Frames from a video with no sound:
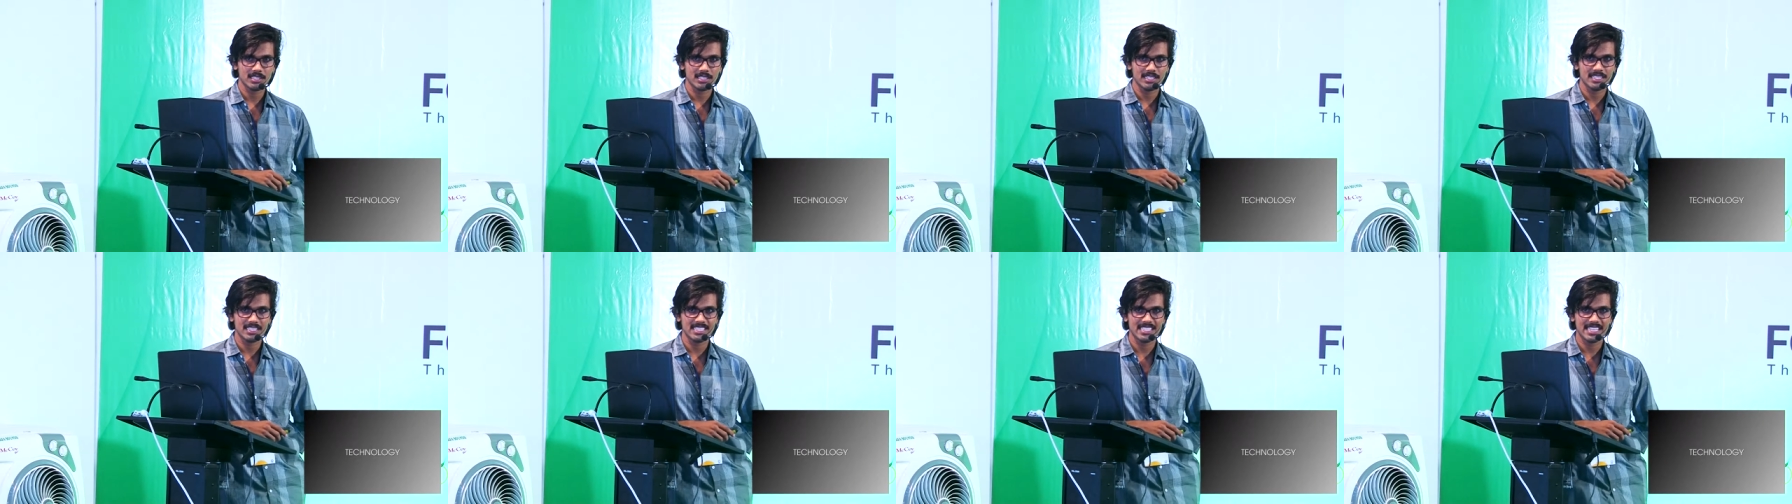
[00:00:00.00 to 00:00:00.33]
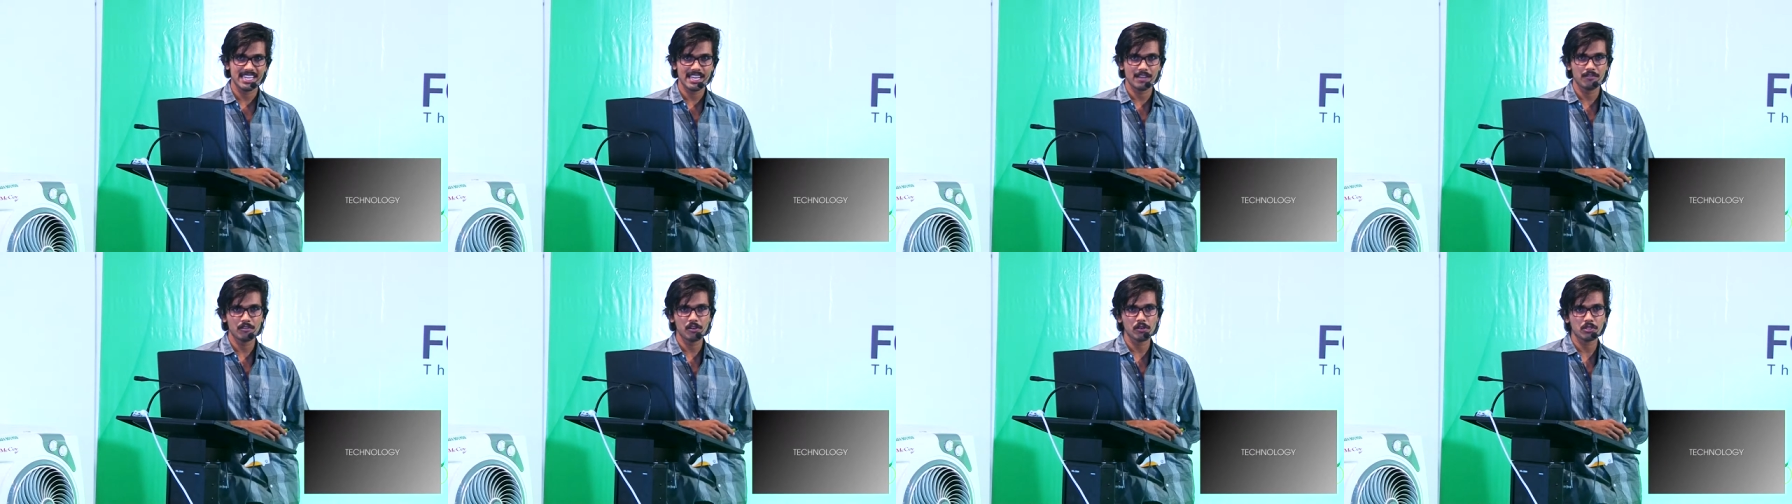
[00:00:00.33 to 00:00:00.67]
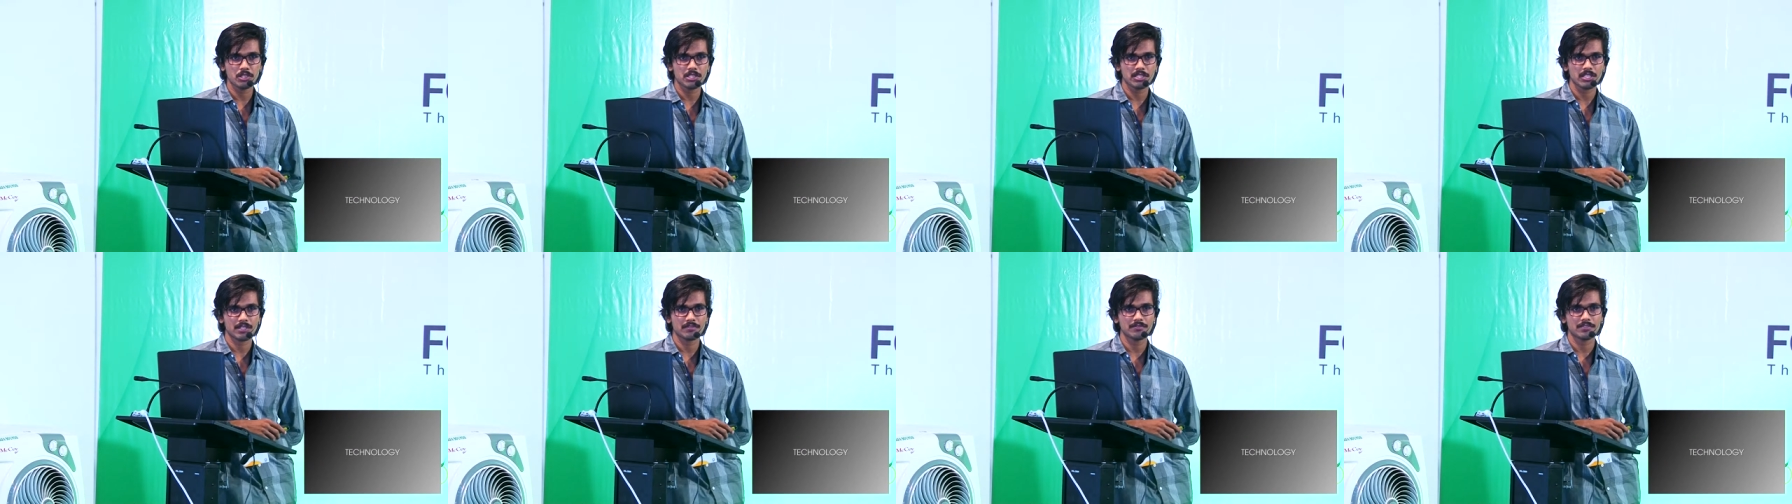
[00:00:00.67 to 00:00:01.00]
it's the
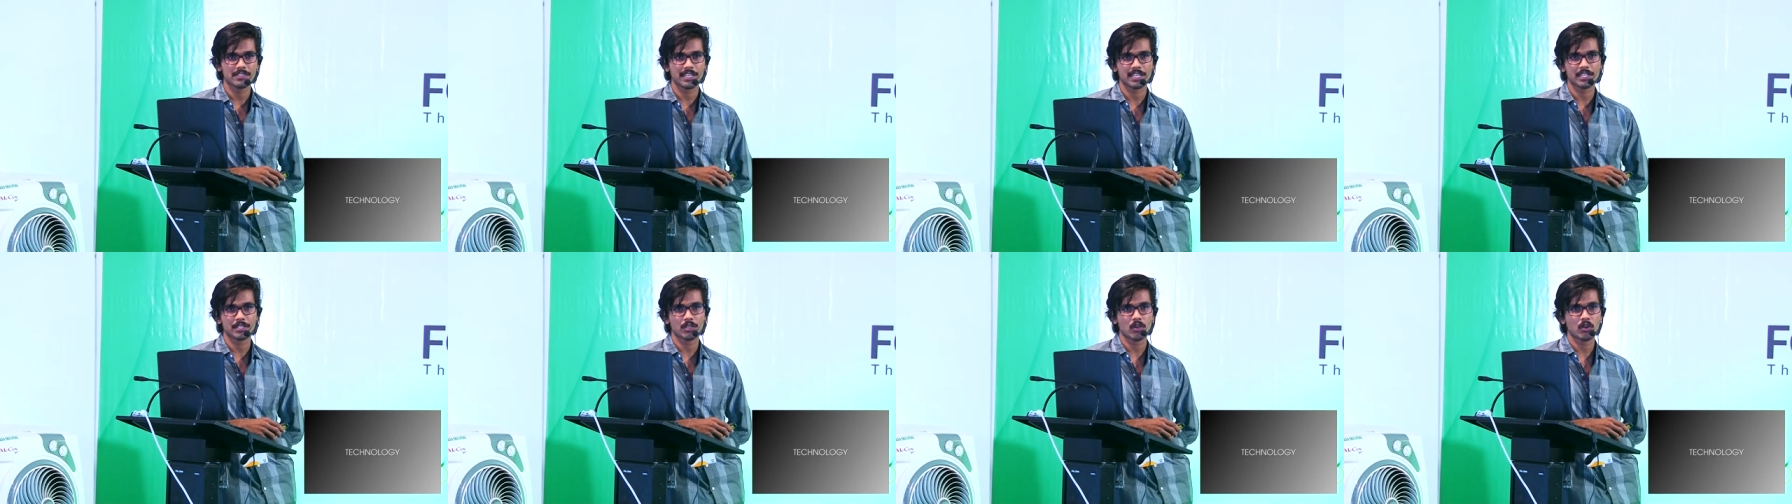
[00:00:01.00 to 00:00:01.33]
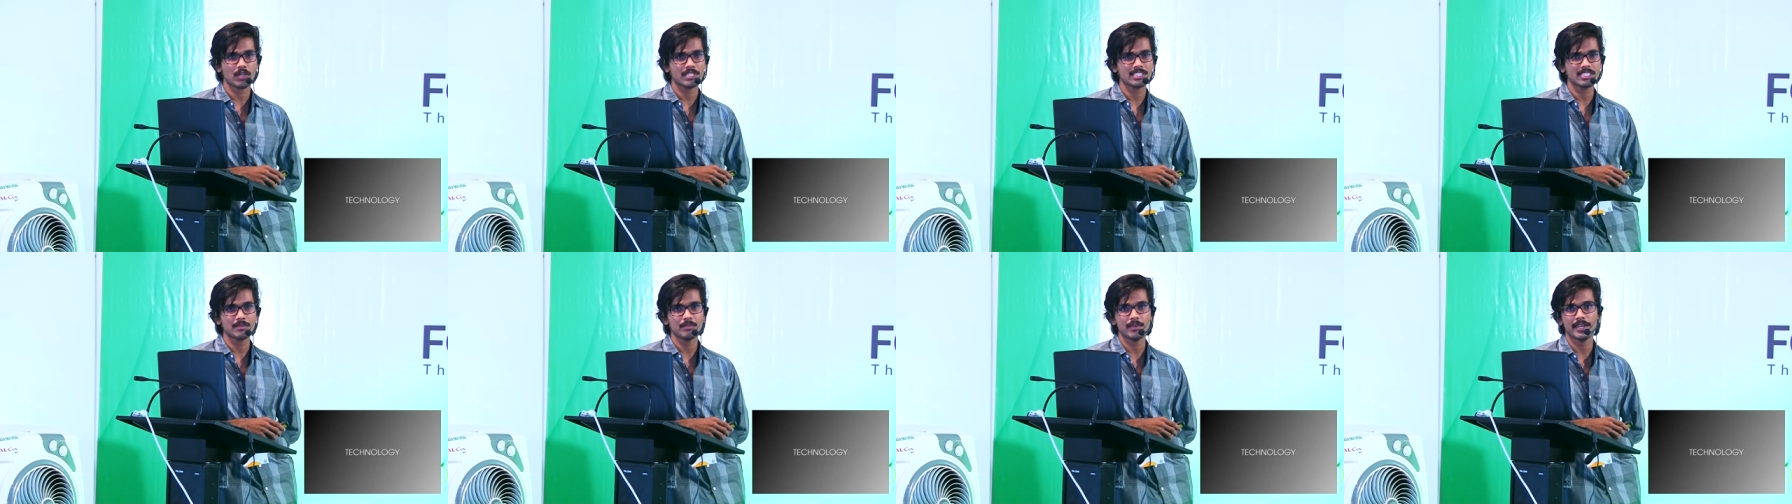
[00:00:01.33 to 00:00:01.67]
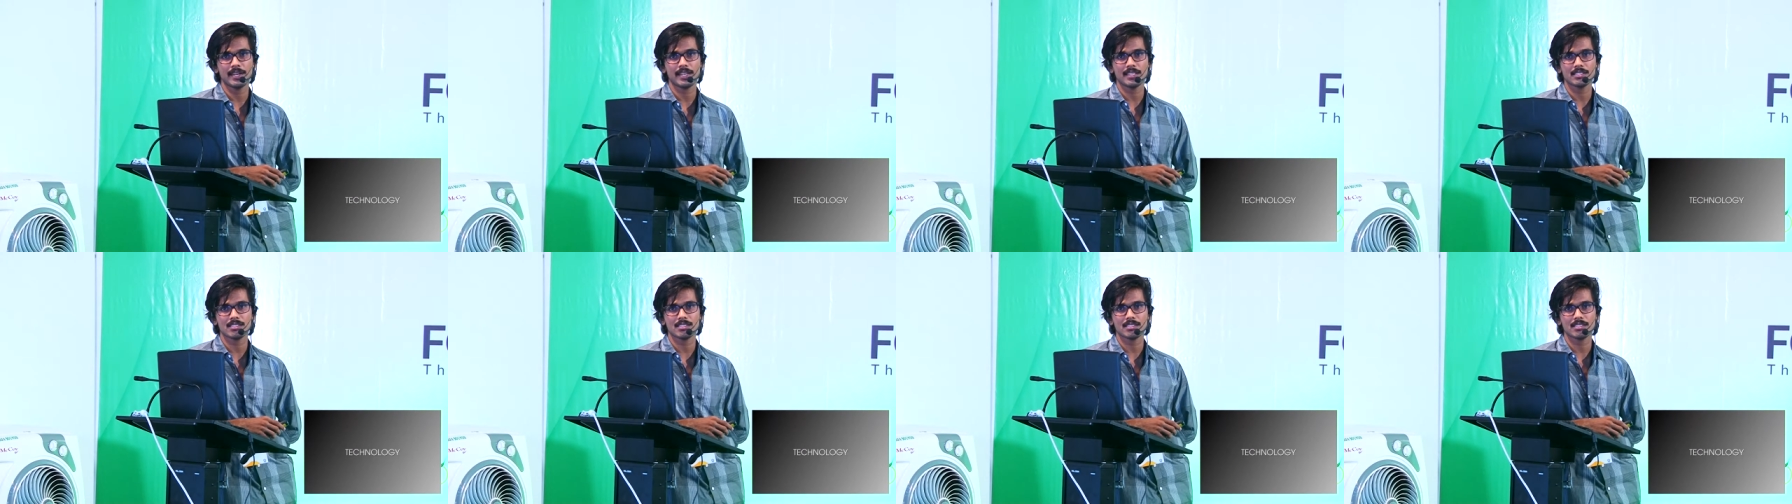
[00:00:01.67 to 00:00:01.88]
evolution of technology made